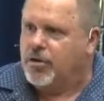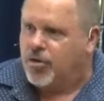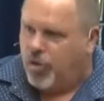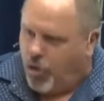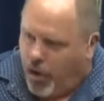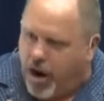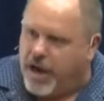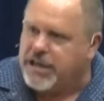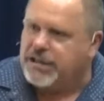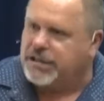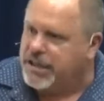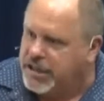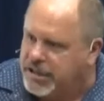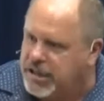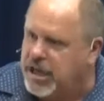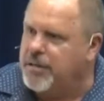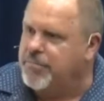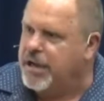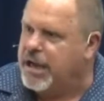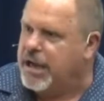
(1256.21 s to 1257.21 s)
Christ is
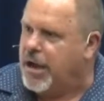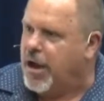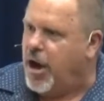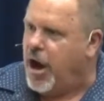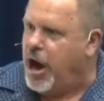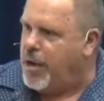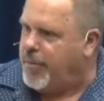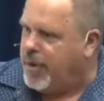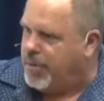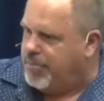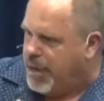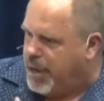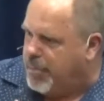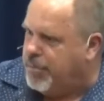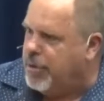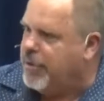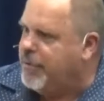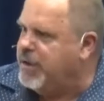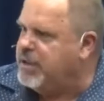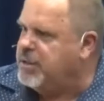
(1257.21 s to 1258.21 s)
in me. I'm a
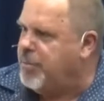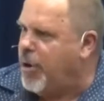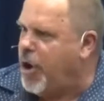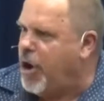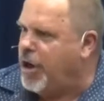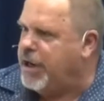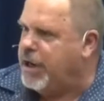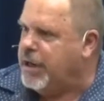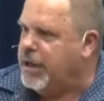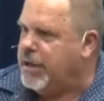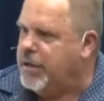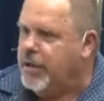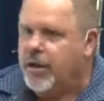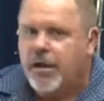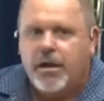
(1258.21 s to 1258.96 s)
member of his body.